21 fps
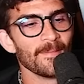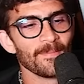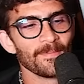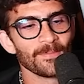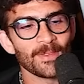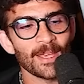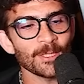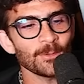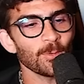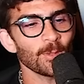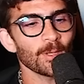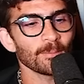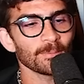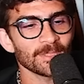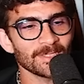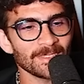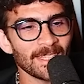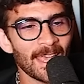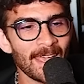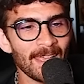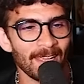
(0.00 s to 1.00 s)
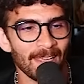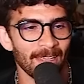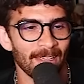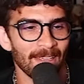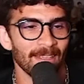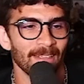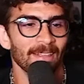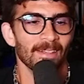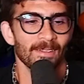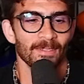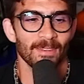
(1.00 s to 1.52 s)
That's what I'm saying.
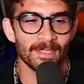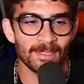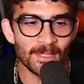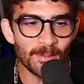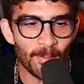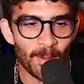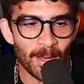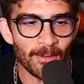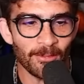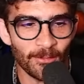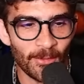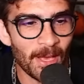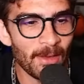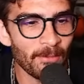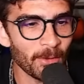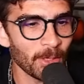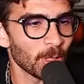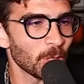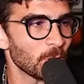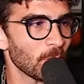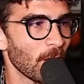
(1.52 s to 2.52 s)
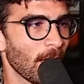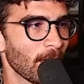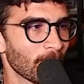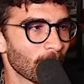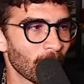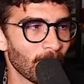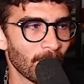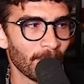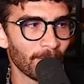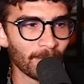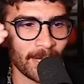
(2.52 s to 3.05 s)
This is my favorite genre
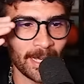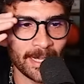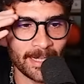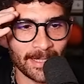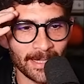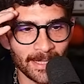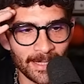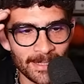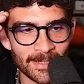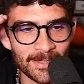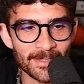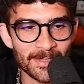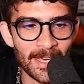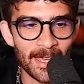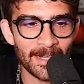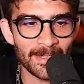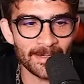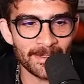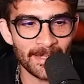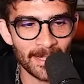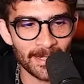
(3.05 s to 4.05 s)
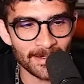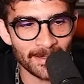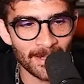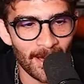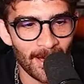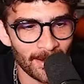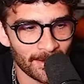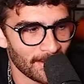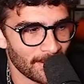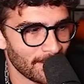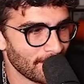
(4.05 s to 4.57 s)
of like insane
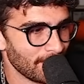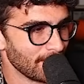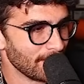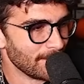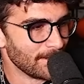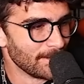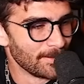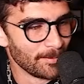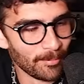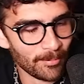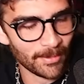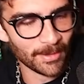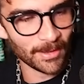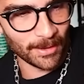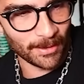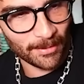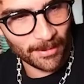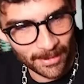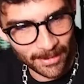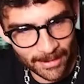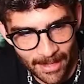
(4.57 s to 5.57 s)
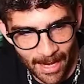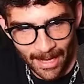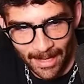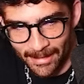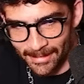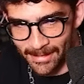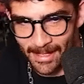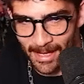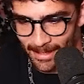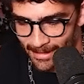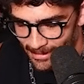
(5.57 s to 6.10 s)
TikToker uh,
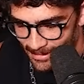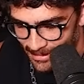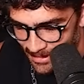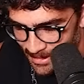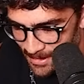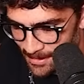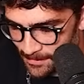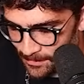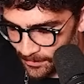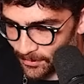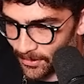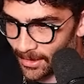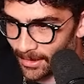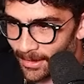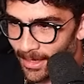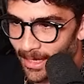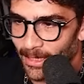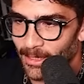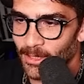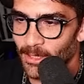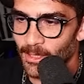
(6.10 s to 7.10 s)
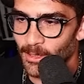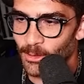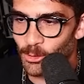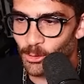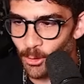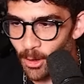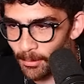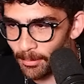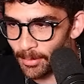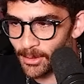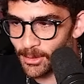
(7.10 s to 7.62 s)
nonsense. Like
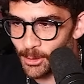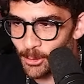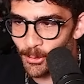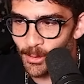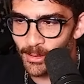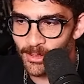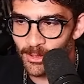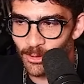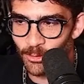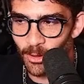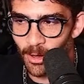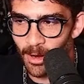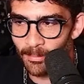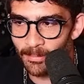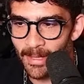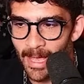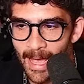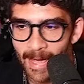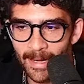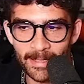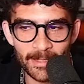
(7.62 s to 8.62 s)
Trump is doing scrub daddy